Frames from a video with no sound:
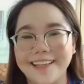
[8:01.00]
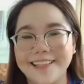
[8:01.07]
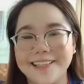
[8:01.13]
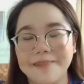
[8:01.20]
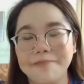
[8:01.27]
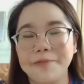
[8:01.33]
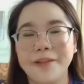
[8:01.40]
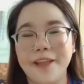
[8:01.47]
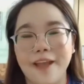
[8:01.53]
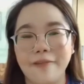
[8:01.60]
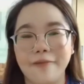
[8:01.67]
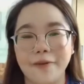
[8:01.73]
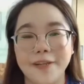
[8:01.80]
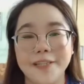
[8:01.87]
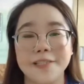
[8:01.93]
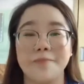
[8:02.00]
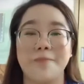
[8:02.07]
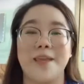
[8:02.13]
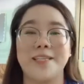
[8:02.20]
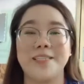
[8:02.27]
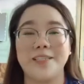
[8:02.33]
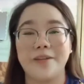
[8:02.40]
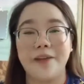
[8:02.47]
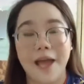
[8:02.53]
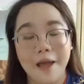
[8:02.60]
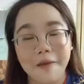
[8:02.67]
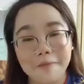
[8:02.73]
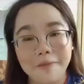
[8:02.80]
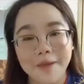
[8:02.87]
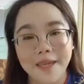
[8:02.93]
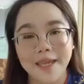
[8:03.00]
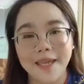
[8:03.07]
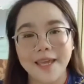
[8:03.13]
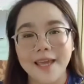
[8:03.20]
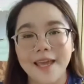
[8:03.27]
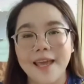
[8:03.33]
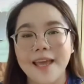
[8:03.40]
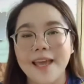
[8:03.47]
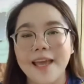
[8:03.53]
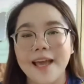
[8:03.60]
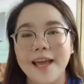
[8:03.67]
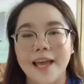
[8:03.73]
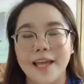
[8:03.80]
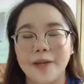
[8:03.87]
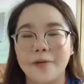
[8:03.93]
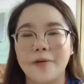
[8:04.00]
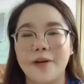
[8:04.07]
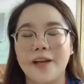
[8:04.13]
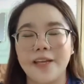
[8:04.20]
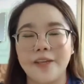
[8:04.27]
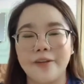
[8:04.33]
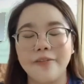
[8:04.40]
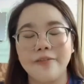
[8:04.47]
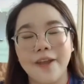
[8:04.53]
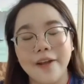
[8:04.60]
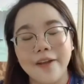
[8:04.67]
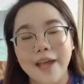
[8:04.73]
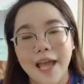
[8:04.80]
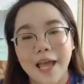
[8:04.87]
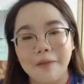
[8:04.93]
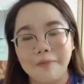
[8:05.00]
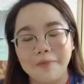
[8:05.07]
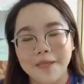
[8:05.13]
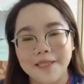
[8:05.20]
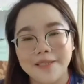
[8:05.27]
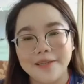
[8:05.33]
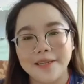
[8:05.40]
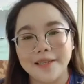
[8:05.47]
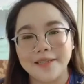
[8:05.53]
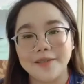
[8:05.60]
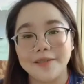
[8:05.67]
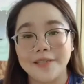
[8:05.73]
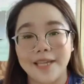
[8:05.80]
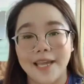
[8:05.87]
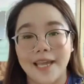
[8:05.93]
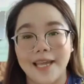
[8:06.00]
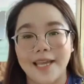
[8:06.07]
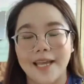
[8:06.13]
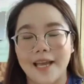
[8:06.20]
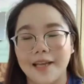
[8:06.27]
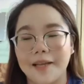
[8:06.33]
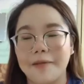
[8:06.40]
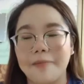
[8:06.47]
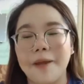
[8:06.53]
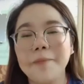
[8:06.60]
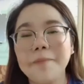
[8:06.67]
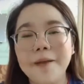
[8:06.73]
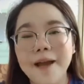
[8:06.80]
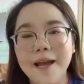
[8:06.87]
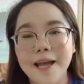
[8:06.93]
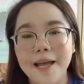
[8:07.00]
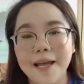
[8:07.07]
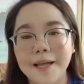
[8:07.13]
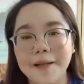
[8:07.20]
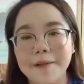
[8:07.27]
simple efforts makes you happy. I know nga you're very happy today. Kagkabay pa nga,